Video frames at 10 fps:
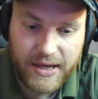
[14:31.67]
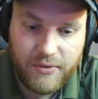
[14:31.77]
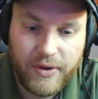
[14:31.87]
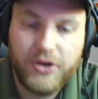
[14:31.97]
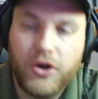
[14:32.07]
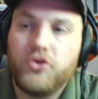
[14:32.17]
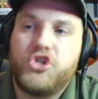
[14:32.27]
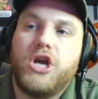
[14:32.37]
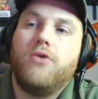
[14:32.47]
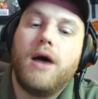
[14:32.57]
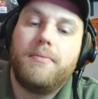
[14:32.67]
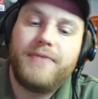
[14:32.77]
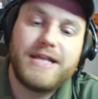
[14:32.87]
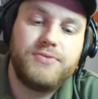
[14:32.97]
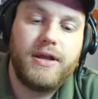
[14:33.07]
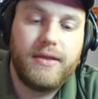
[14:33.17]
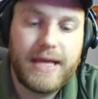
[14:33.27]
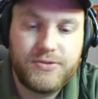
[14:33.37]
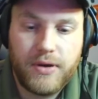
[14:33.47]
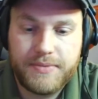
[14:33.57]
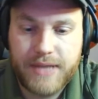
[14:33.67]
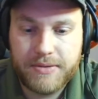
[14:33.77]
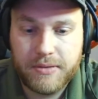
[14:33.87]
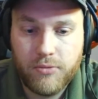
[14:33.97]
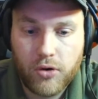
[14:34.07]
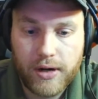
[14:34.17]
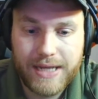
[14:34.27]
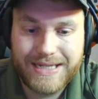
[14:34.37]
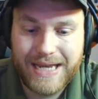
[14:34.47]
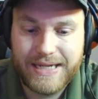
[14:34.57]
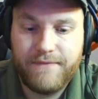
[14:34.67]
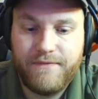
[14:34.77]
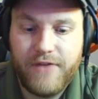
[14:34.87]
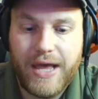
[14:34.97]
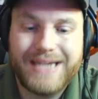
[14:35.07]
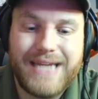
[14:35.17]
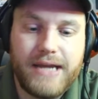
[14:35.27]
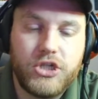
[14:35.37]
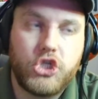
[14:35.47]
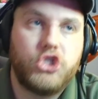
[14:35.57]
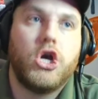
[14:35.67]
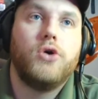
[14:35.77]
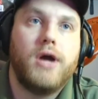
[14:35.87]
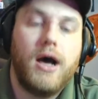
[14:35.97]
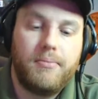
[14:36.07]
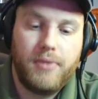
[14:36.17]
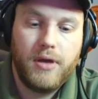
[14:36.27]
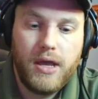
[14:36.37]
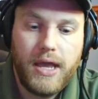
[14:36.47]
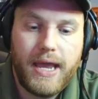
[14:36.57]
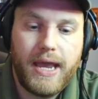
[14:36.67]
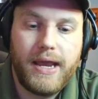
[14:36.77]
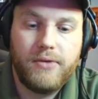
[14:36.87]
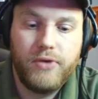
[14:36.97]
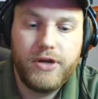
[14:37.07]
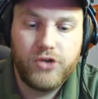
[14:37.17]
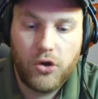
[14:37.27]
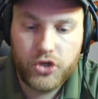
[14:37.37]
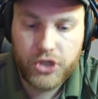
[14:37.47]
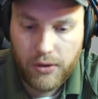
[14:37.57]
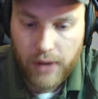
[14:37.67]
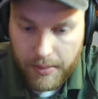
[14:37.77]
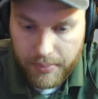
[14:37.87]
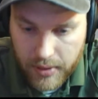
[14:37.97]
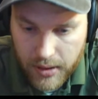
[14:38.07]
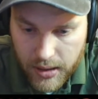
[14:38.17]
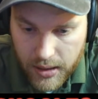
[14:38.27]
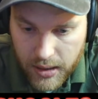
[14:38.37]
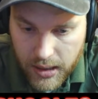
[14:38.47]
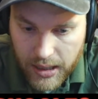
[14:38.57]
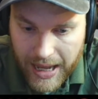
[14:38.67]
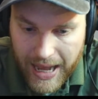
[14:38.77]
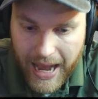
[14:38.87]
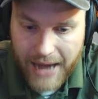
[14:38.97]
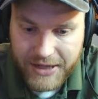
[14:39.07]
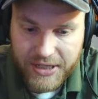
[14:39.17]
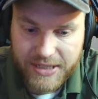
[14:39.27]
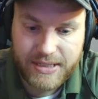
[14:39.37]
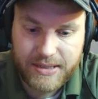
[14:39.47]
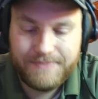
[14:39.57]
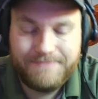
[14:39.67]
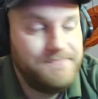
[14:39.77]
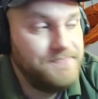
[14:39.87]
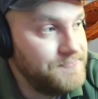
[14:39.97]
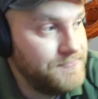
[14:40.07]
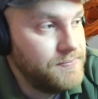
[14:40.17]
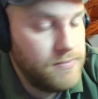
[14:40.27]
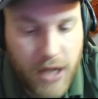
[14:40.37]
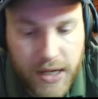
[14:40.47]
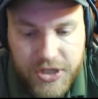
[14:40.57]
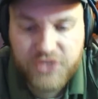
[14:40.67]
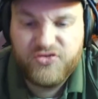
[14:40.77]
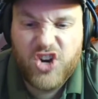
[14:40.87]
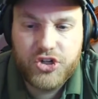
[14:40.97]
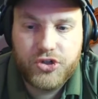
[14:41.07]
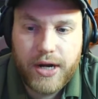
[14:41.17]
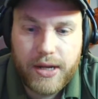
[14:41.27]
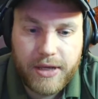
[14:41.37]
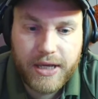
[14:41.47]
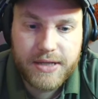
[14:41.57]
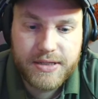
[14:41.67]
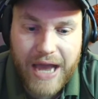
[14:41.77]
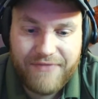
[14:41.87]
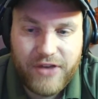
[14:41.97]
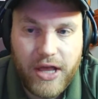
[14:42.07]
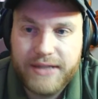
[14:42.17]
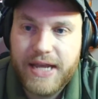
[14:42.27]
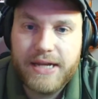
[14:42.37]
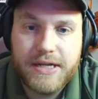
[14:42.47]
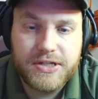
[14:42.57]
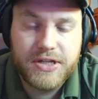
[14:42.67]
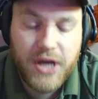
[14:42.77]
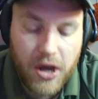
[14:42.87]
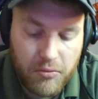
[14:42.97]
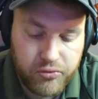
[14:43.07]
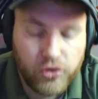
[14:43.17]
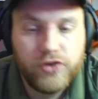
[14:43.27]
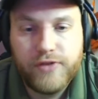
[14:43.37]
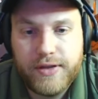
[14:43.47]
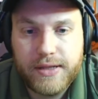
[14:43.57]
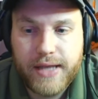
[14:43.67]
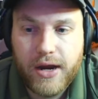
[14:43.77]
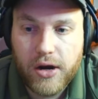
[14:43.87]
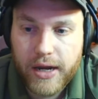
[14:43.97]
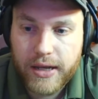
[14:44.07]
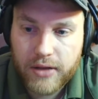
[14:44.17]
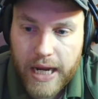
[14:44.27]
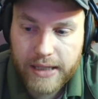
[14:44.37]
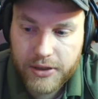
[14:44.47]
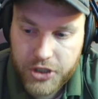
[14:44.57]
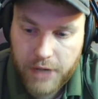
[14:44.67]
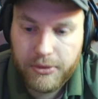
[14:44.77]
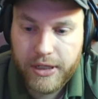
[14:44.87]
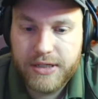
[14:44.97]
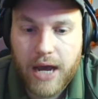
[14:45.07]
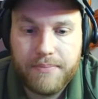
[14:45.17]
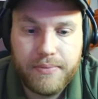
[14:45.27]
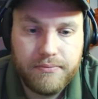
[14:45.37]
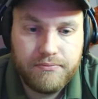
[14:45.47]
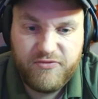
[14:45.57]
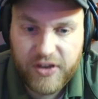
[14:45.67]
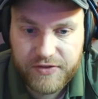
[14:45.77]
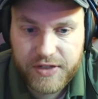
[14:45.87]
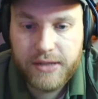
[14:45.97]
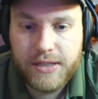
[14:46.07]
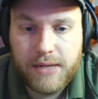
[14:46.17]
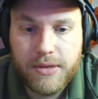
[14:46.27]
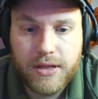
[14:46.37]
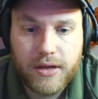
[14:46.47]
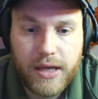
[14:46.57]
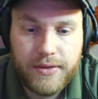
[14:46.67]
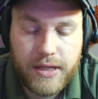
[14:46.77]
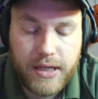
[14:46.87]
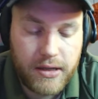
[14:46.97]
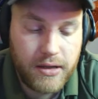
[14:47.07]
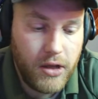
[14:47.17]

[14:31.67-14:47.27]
when you don't show up, that's what upsets me more is it didn't feel like Dayton showed up. And when you don't show up, it's just frustrating because I feel like Dayton has proven that they are a legitimately top 15 team in the